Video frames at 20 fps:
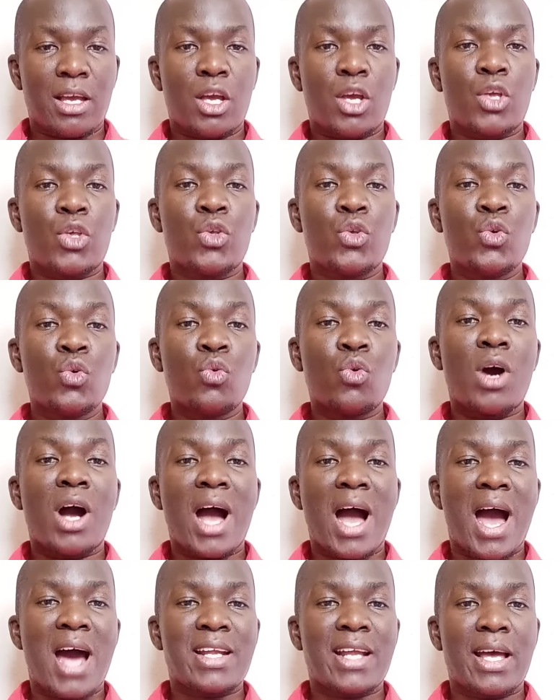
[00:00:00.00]
you
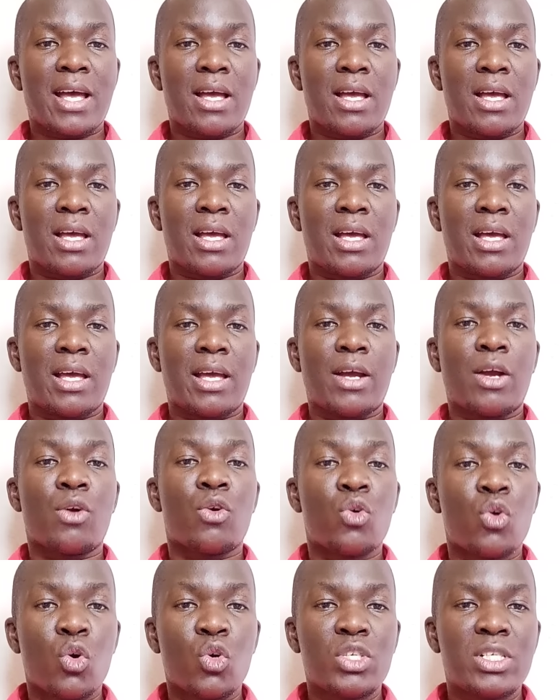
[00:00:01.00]
are
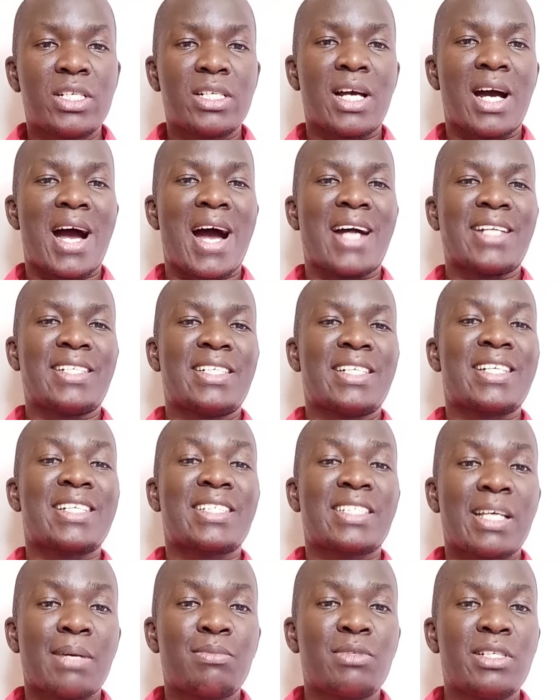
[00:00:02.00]
good at
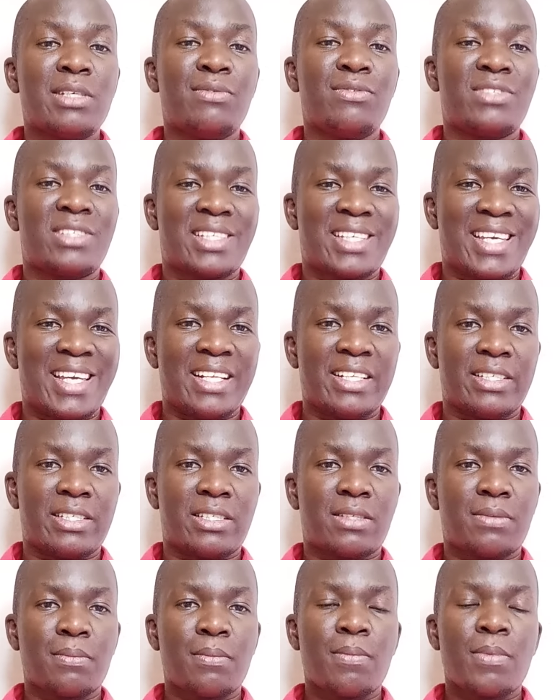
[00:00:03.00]
receptive
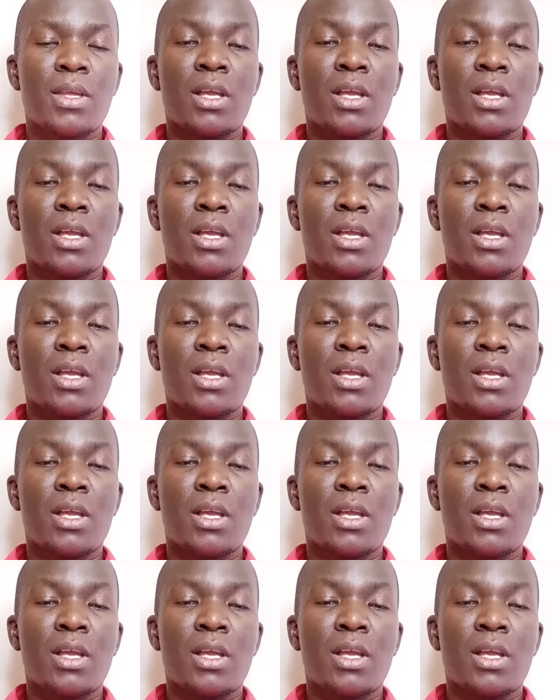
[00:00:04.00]
skills.